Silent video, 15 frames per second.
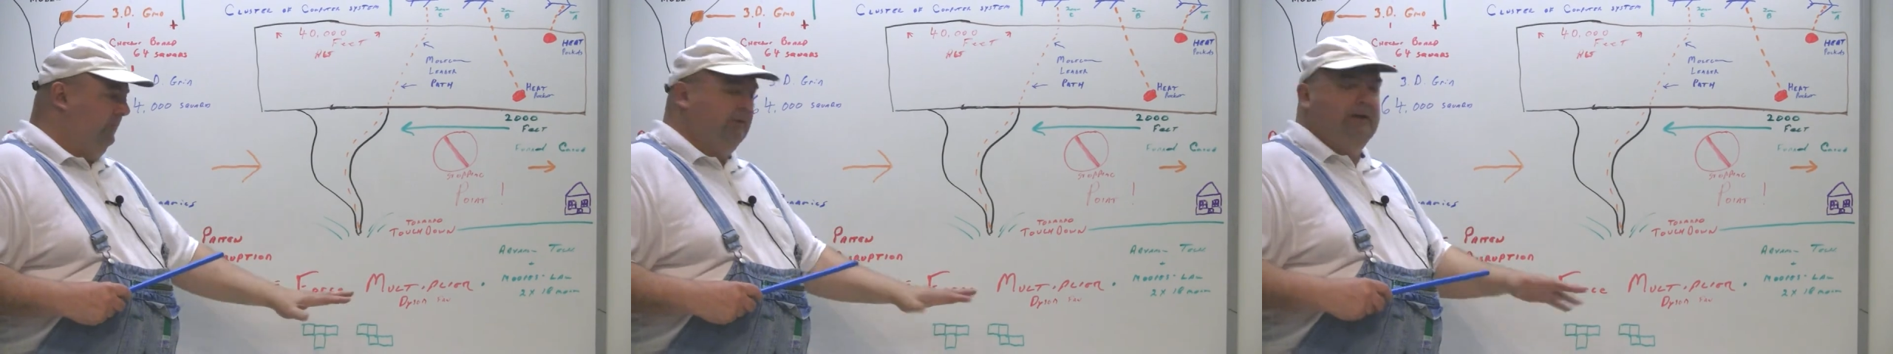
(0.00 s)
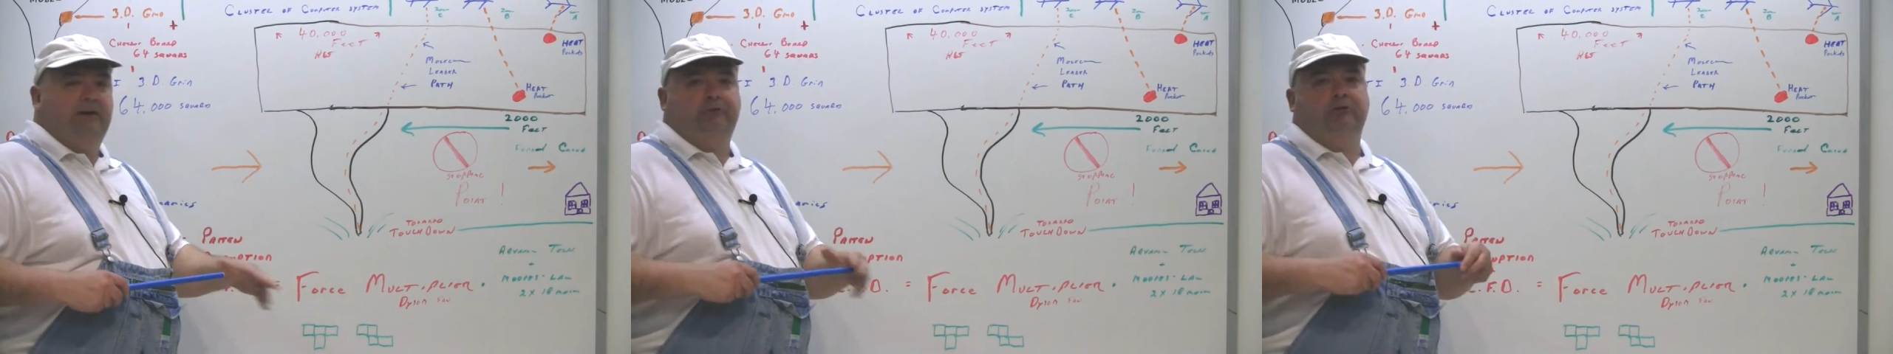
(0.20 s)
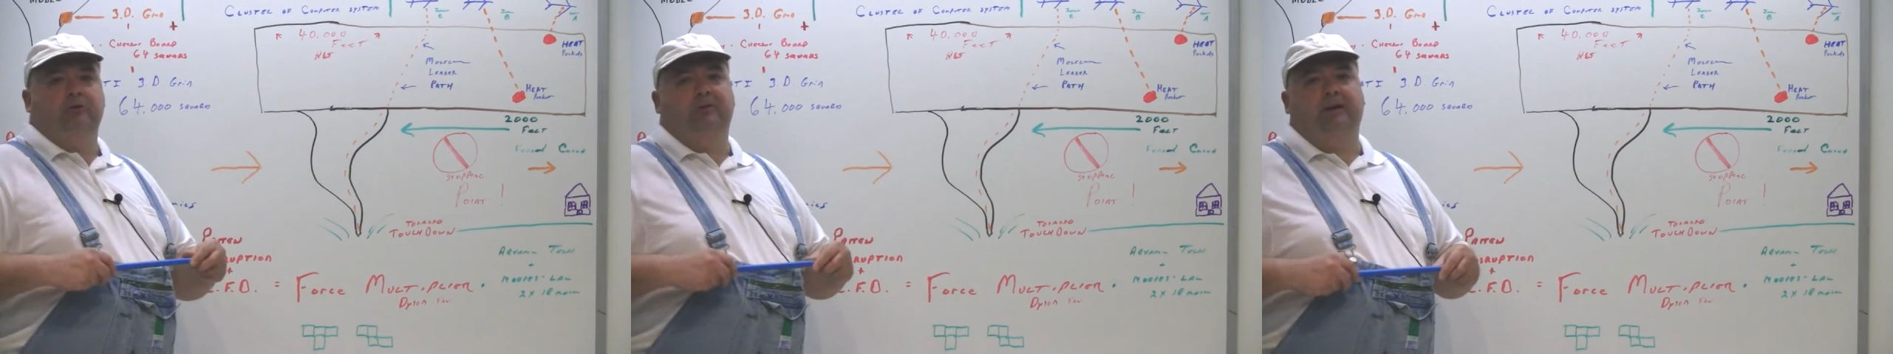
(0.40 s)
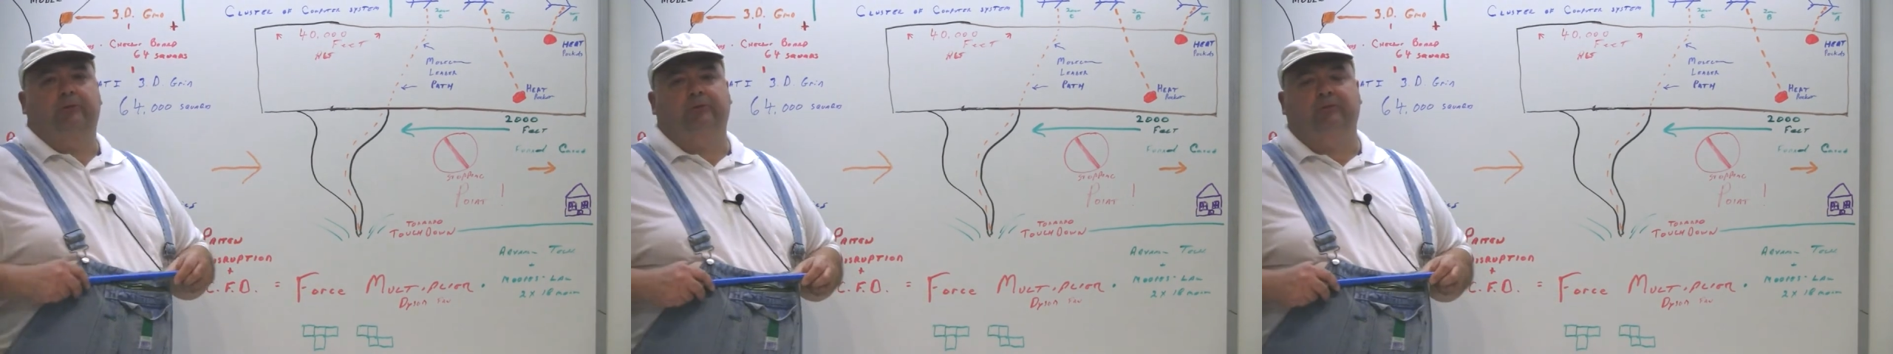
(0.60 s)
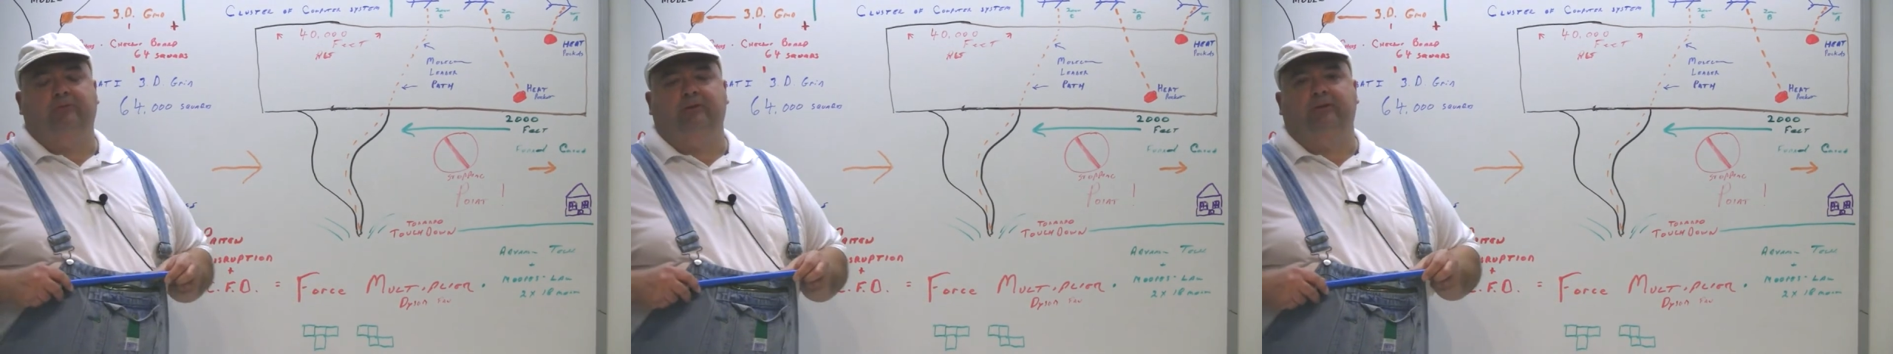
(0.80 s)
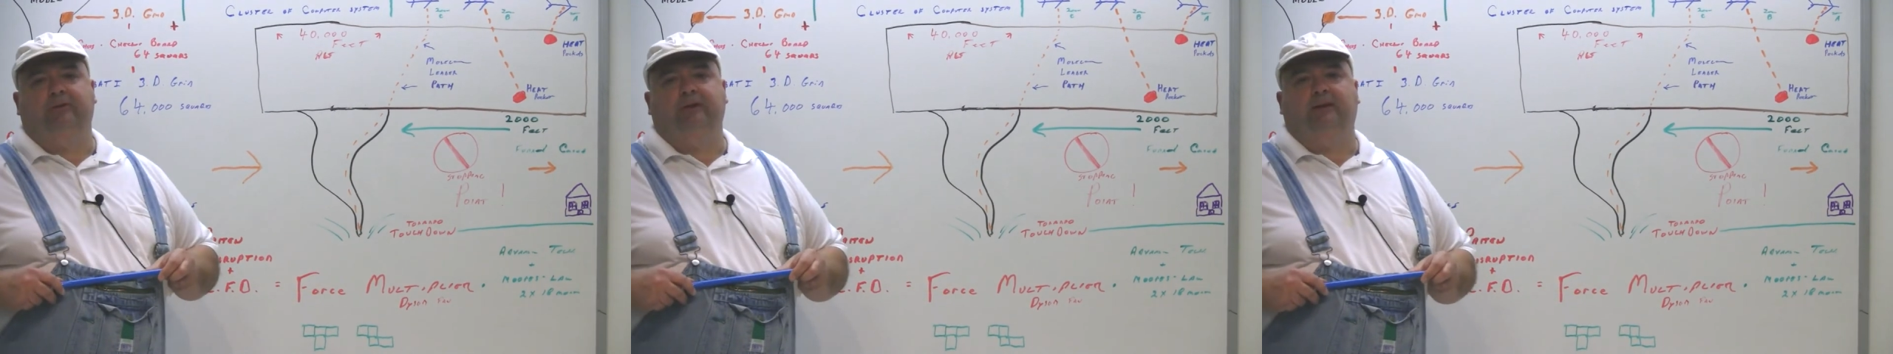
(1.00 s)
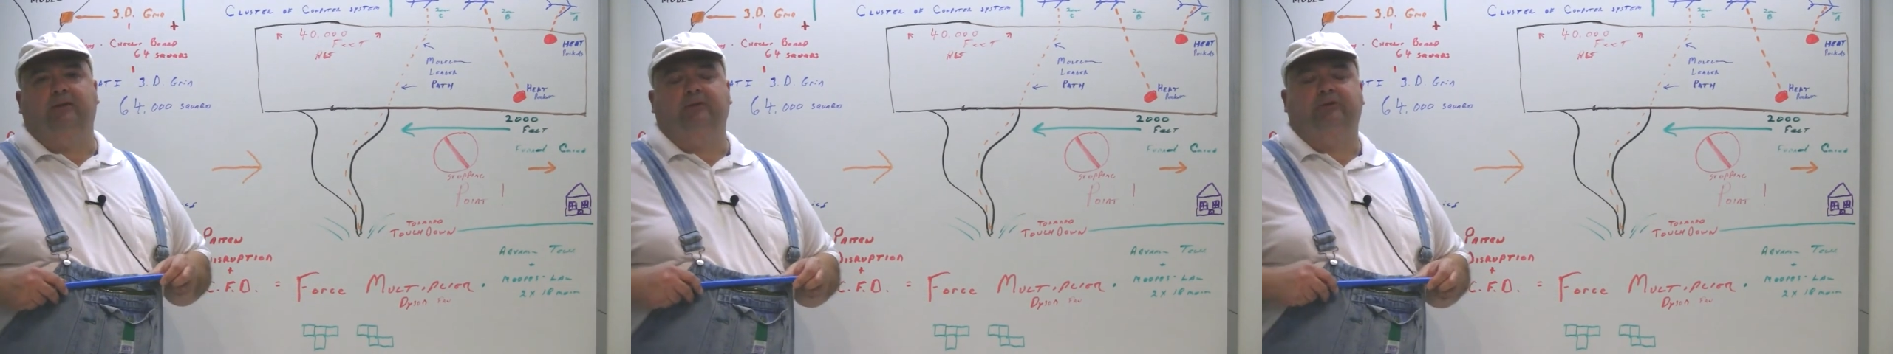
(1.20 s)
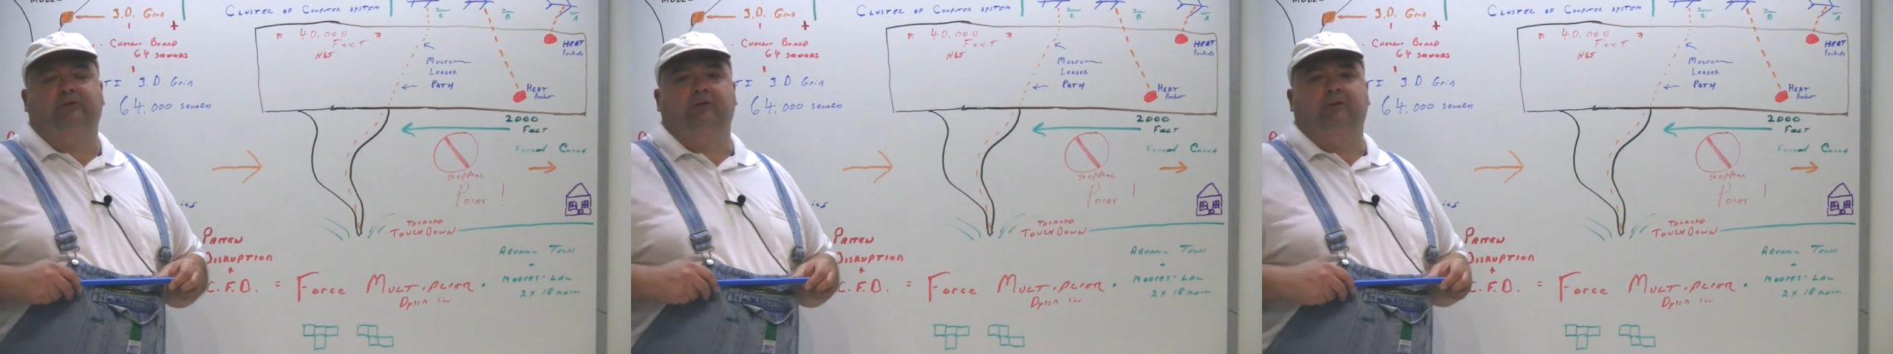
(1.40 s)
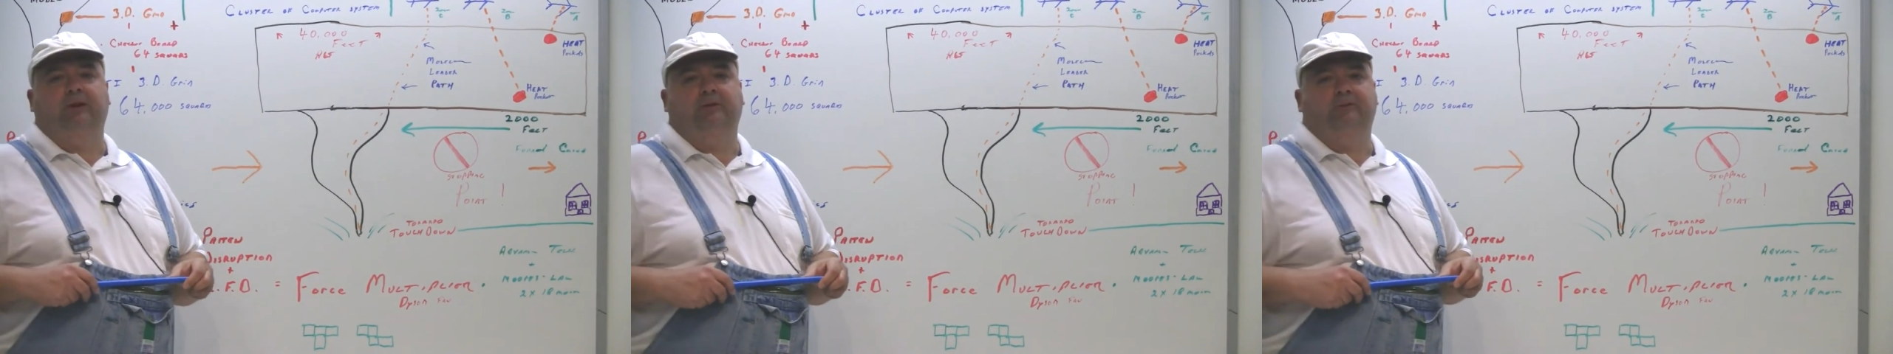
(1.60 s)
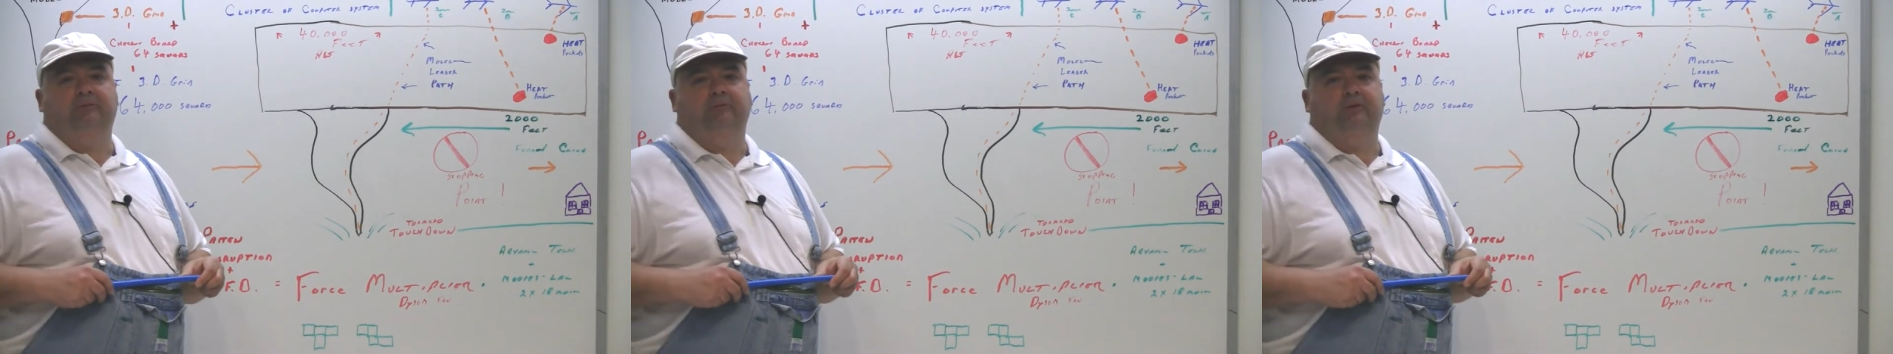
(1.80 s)
the last 2,000 feet, the deadliest
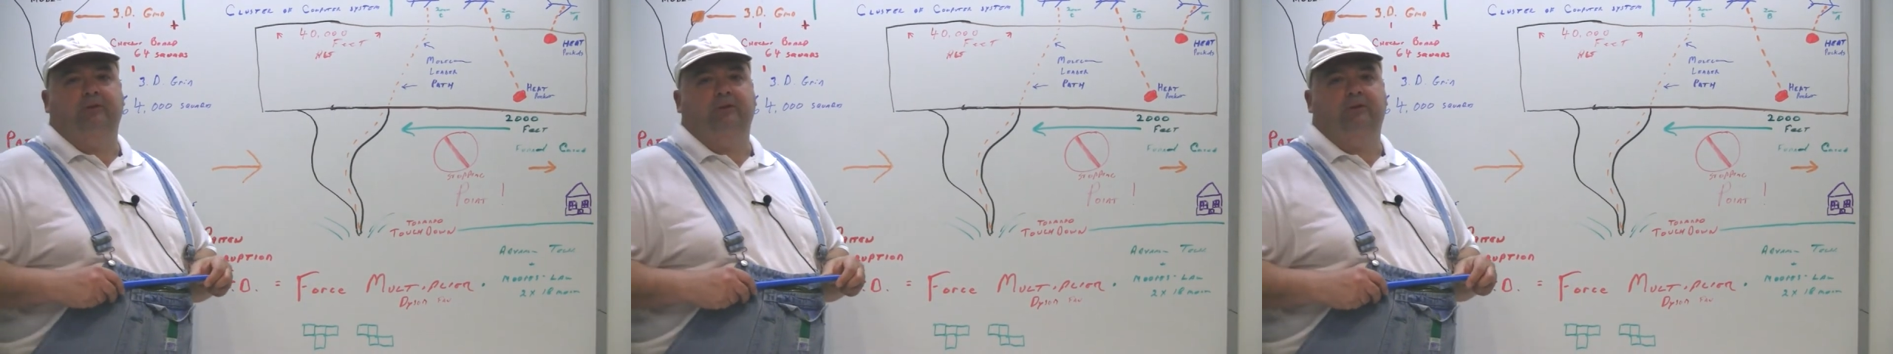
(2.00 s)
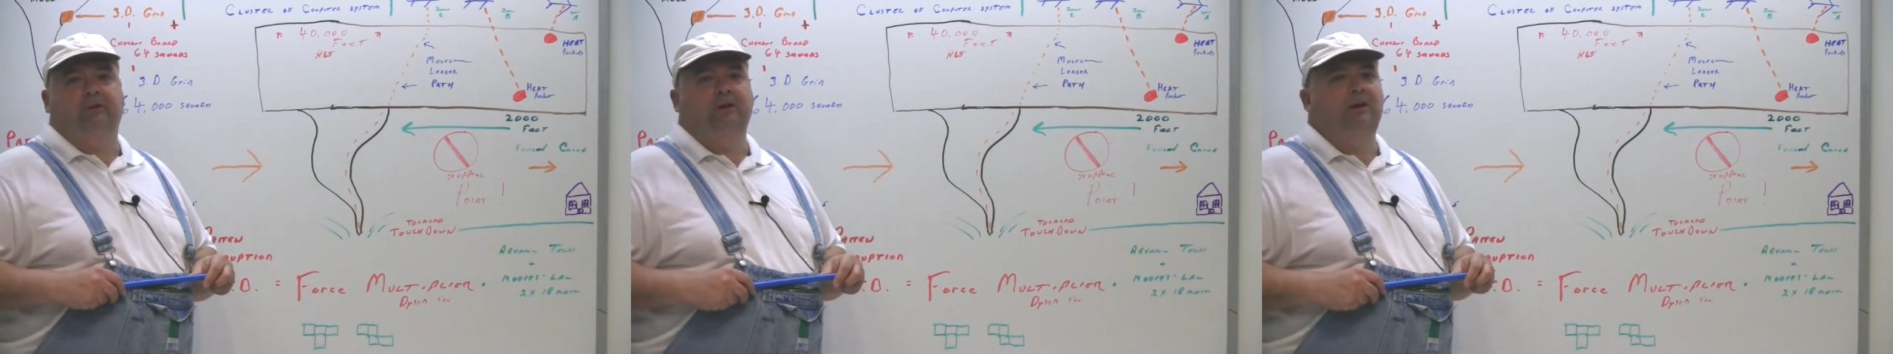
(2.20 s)
2,000 feet.